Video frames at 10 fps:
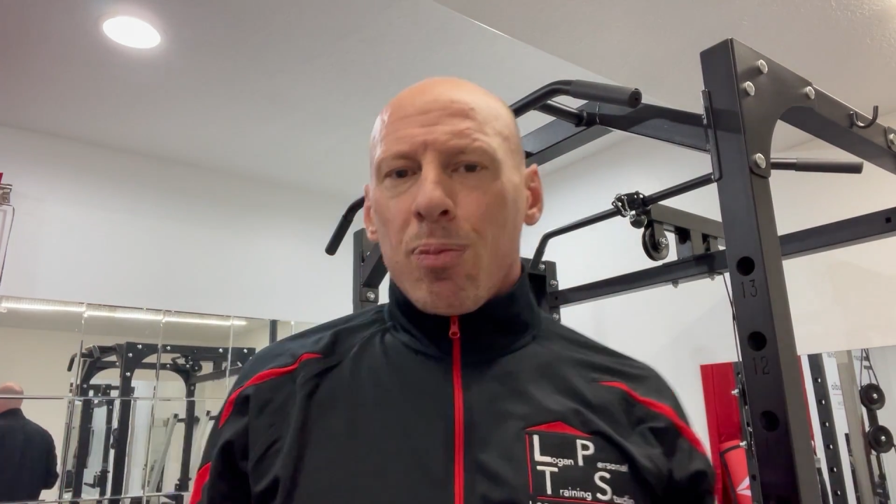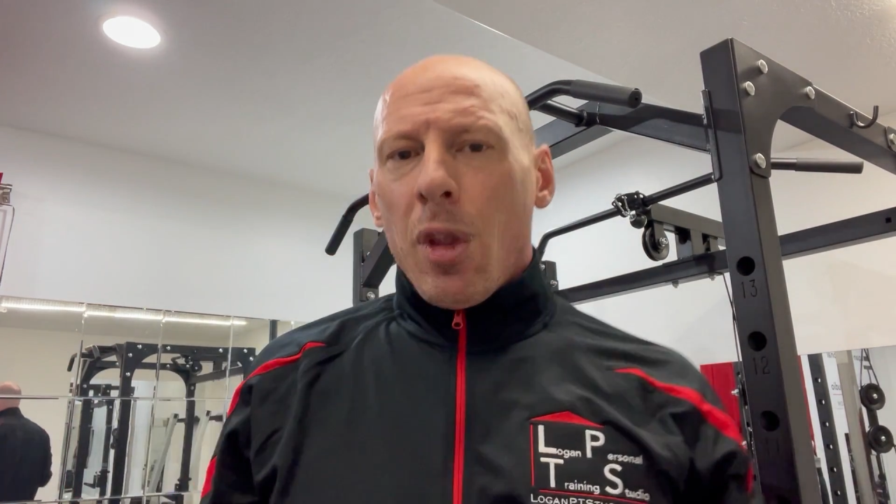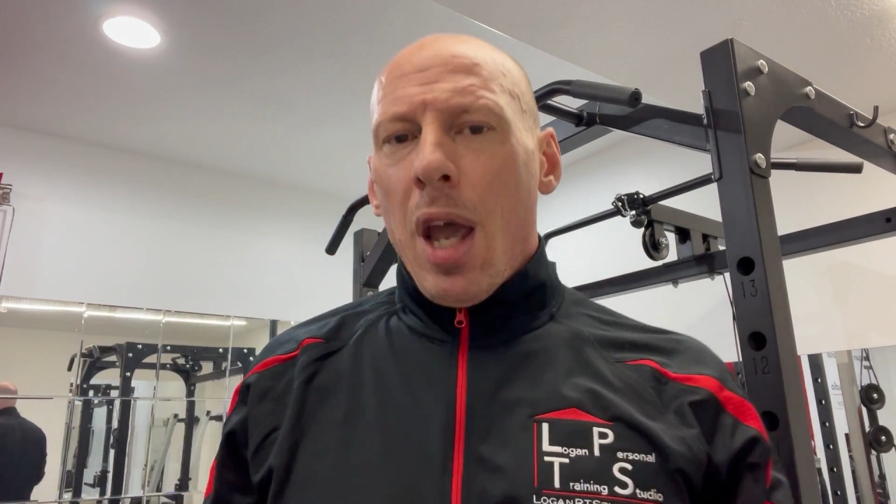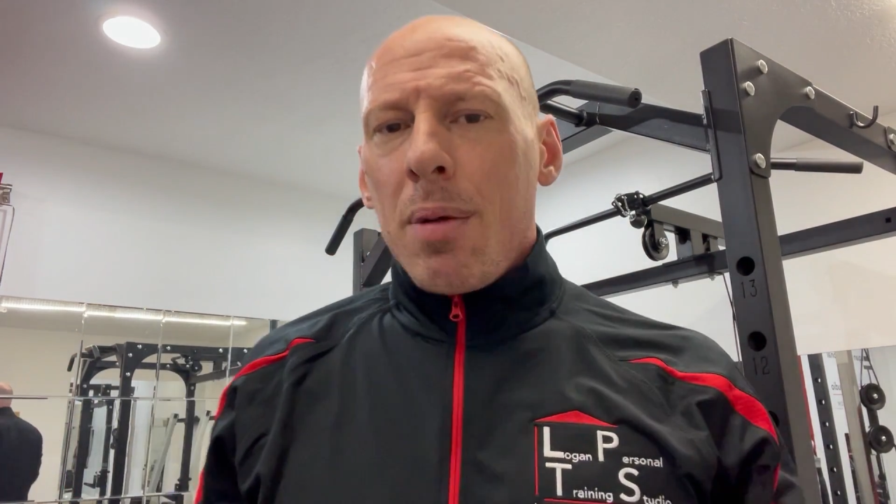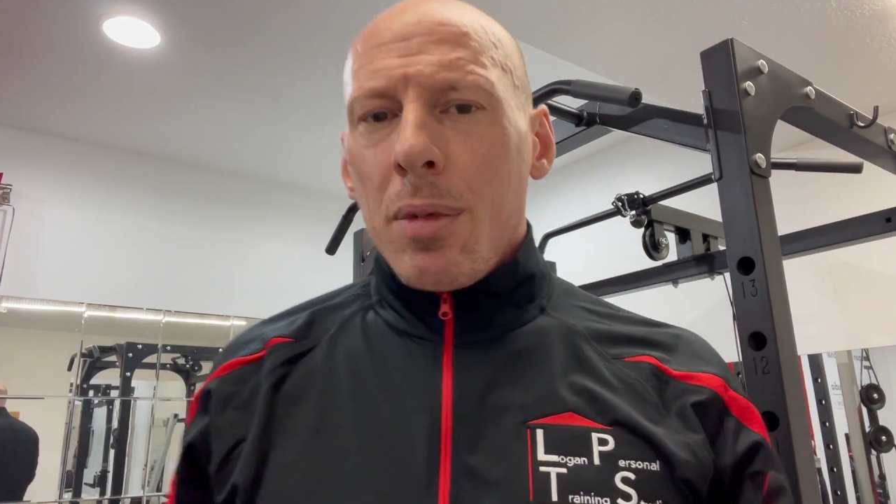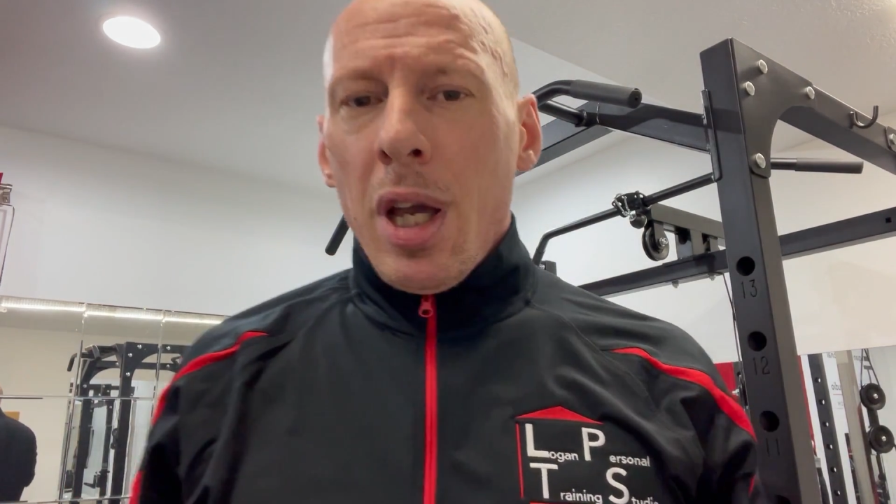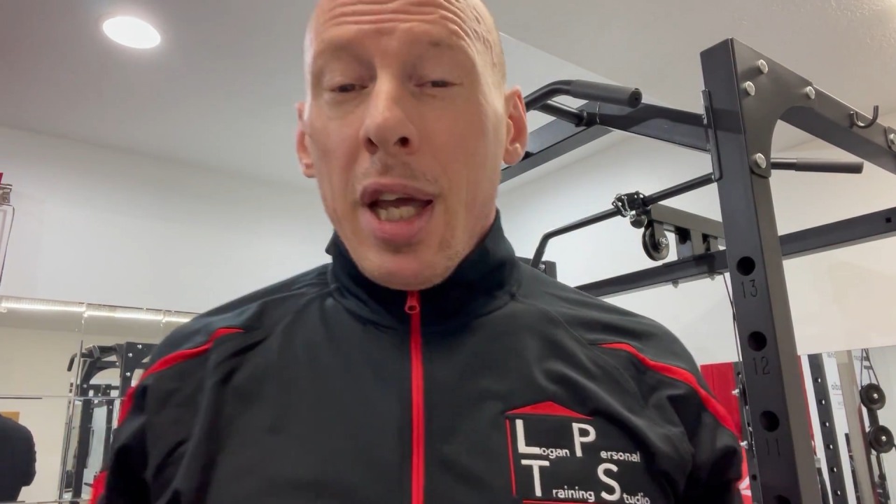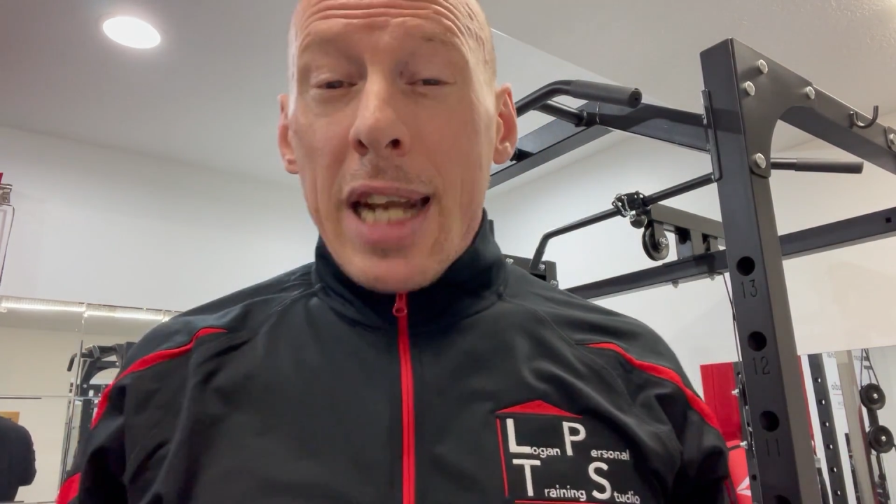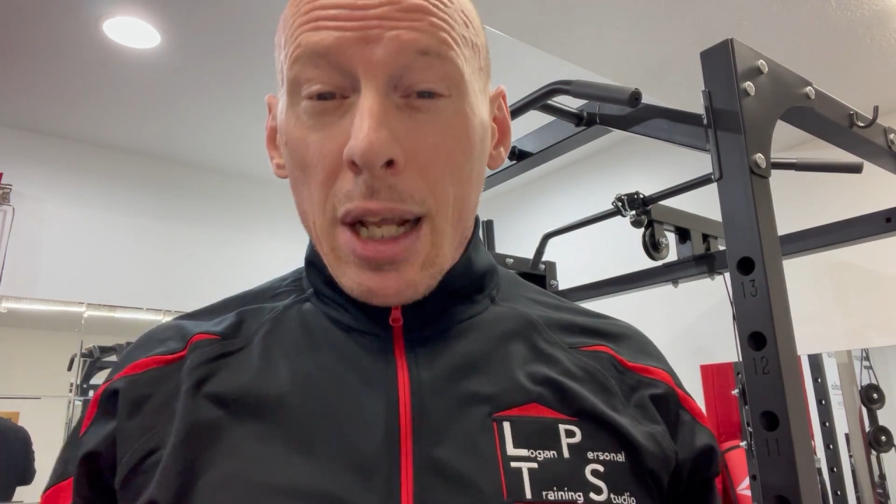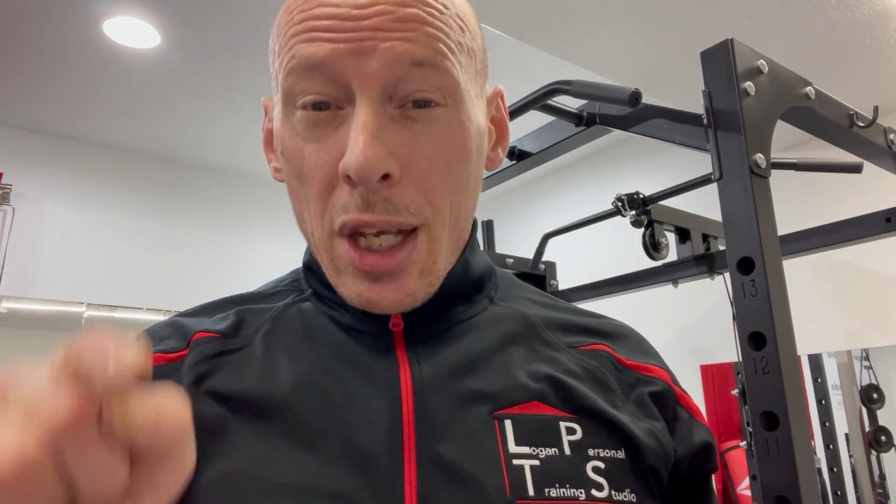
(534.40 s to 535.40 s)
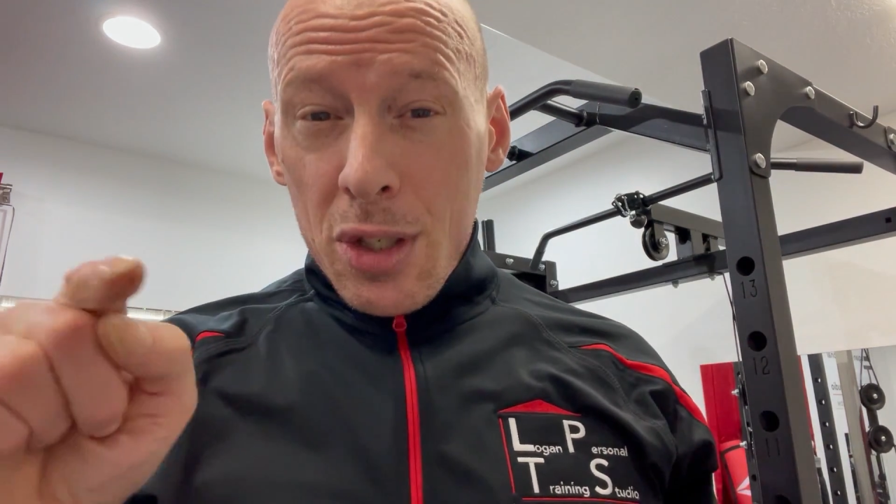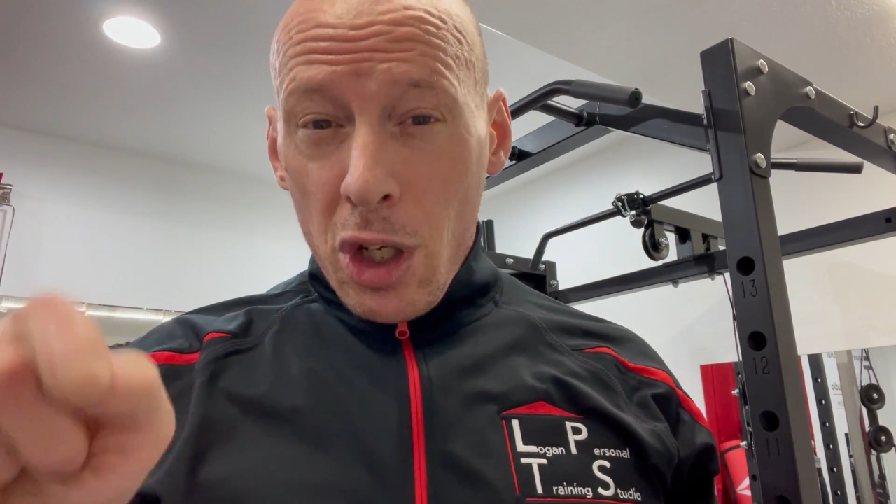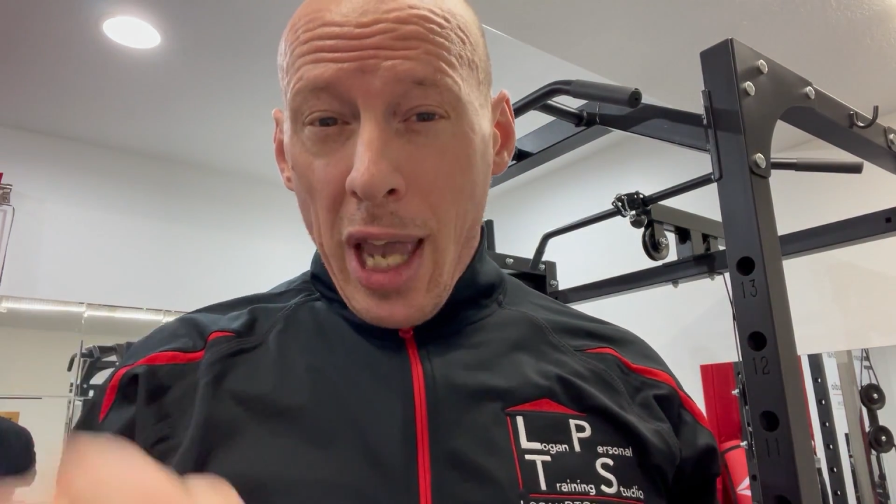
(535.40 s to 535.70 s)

Okay? Now let's look